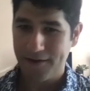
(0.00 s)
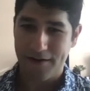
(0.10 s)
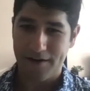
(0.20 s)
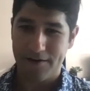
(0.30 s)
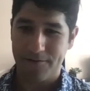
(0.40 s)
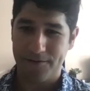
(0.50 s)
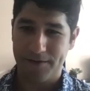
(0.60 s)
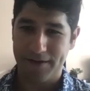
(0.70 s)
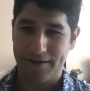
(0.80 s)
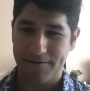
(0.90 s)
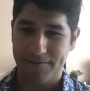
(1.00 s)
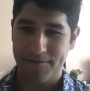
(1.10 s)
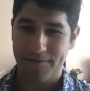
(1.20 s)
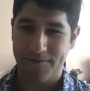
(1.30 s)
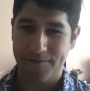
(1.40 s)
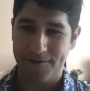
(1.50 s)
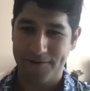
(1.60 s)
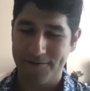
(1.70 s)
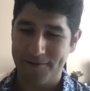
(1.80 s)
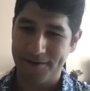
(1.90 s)
I would like folks
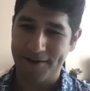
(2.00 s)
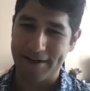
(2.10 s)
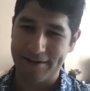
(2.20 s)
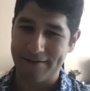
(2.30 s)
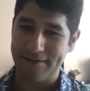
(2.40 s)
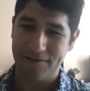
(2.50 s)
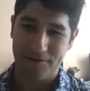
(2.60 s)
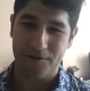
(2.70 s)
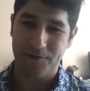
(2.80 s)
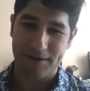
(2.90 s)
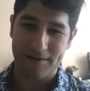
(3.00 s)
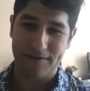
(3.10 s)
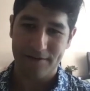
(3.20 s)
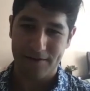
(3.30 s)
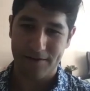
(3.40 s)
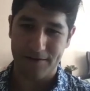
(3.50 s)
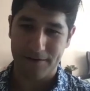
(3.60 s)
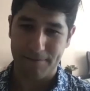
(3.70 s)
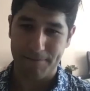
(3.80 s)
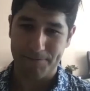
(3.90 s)
to feel connected through it.
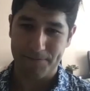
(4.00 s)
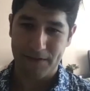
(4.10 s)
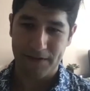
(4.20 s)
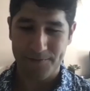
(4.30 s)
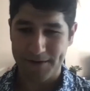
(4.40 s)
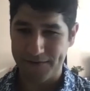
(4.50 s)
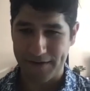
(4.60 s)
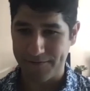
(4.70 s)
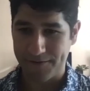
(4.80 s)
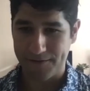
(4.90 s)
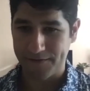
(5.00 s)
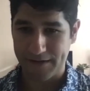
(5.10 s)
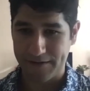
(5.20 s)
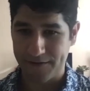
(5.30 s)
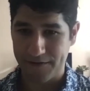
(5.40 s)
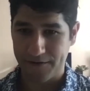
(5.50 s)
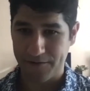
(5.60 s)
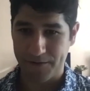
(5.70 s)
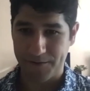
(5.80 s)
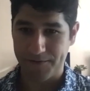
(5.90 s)
Um, especially after this last
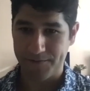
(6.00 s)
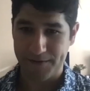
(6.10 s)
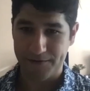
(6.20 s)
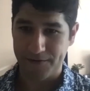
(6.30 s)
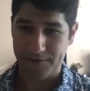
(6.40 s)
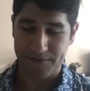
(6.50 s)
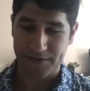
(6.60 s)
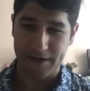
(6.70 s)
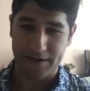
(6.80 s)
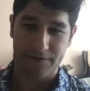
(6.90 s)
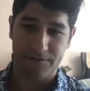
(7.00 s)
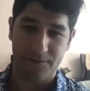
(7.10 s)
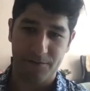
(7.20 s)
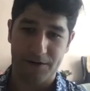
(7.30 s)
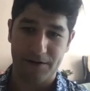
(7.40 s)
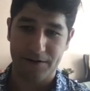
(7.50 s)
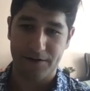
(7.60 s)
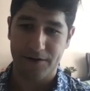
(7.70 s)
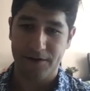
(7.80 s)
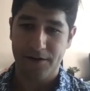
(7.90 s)
year when we've been so disconnected from one
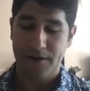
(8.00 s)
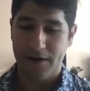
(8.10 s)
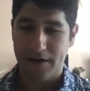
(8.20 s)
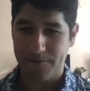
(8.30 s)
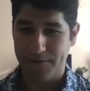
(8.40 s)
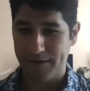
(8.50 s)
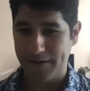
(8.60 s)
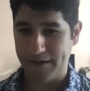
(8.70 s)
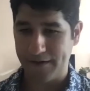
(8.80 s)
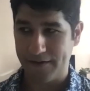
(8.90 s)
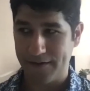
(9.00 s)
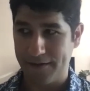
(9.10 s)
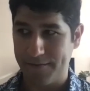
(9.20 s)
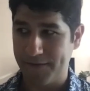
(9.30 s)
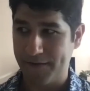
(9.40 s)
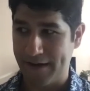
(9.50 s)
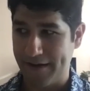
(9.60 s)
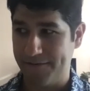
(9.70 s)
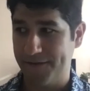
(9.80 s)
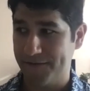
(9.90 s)
another, I would like them to
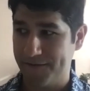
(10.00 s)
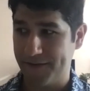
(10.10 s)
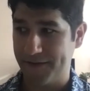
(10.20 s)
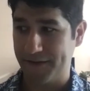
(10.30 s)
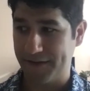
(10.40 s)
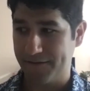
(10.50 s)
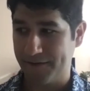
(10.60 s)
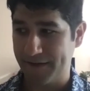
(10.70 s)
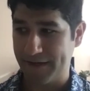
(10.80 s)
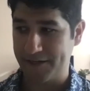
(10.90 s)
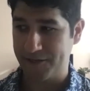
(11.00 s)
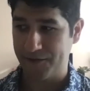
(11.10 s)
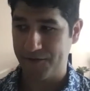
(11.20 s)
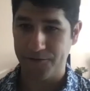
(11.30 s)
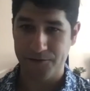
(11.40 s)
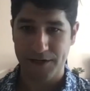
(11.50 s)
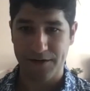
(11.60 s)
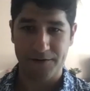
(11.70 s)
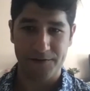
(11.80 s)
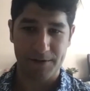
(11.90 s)
have this feeling of connection through
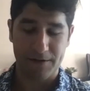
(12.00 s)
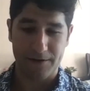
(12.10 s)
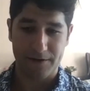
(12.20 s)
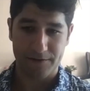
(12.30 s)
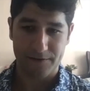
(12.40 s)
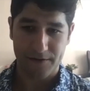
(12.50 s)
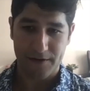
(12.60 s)
shared experience